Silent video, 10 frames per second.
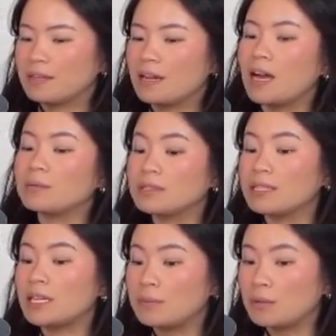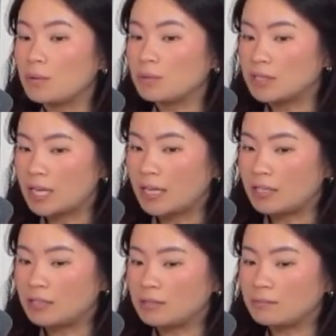I will set up the whole
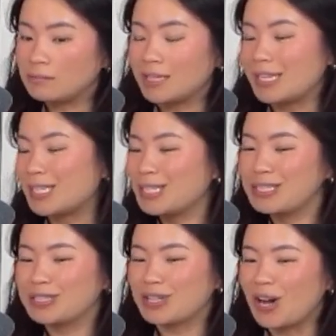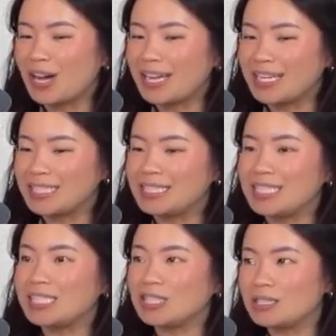entire like shot and
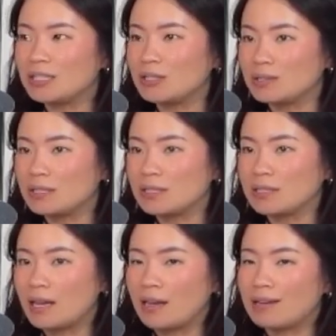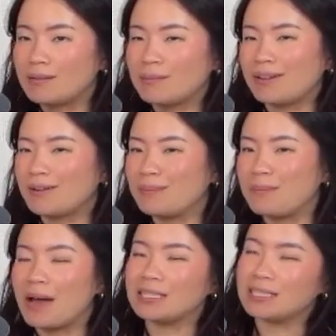stage it so it looks like I don't know,
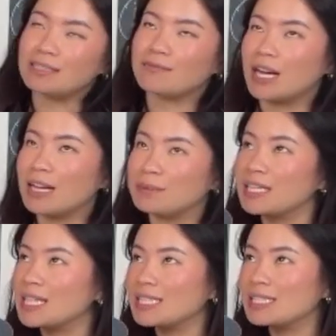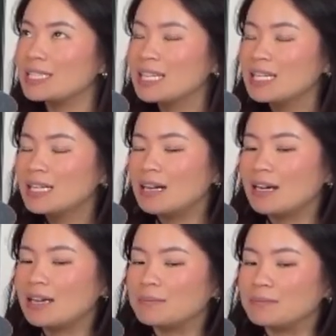magazine vibes, I guess.
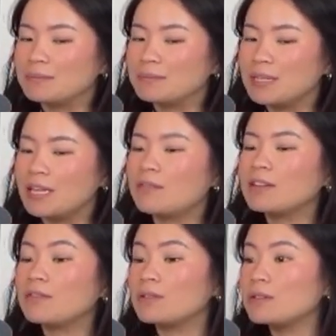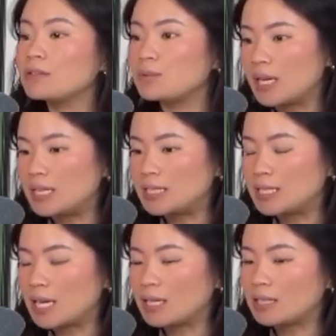And I feel like for those weddings,
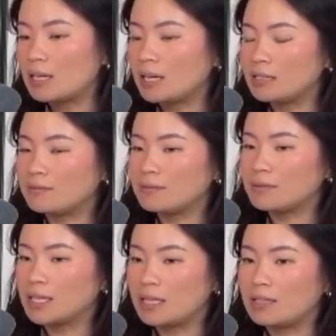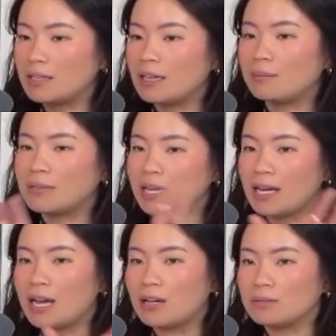yeah, I'll kind of
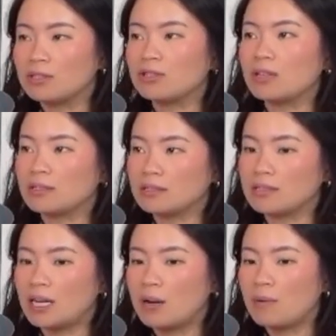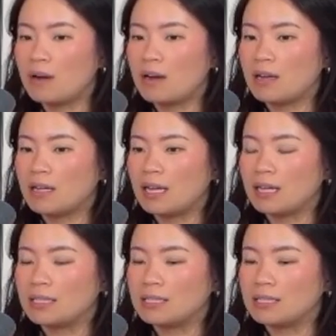plan out the shots that I want,
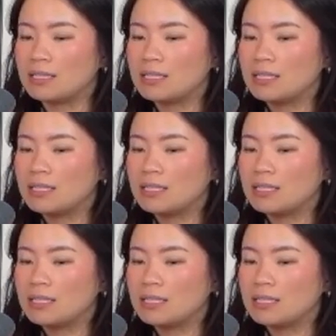and